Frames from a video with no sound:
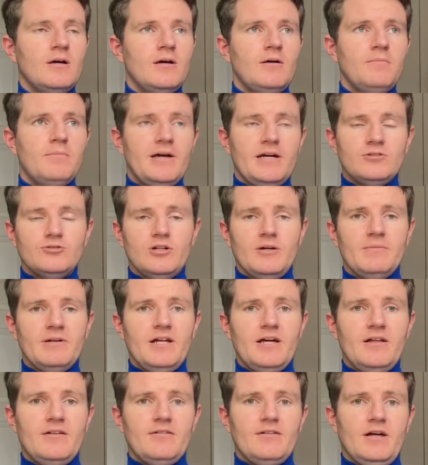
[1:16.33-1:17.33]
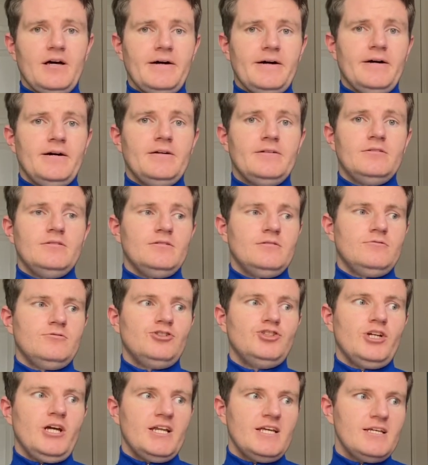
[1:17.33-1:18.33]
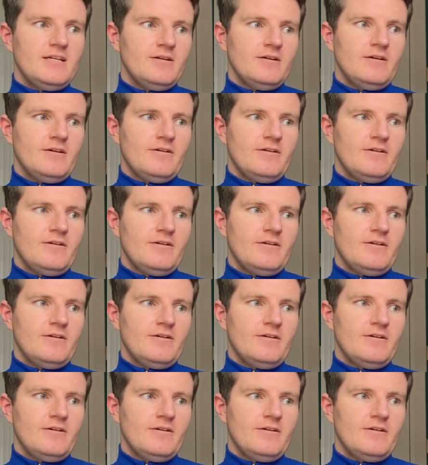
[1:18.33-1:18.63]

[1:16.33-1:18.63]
Pedro Jimenez and sherry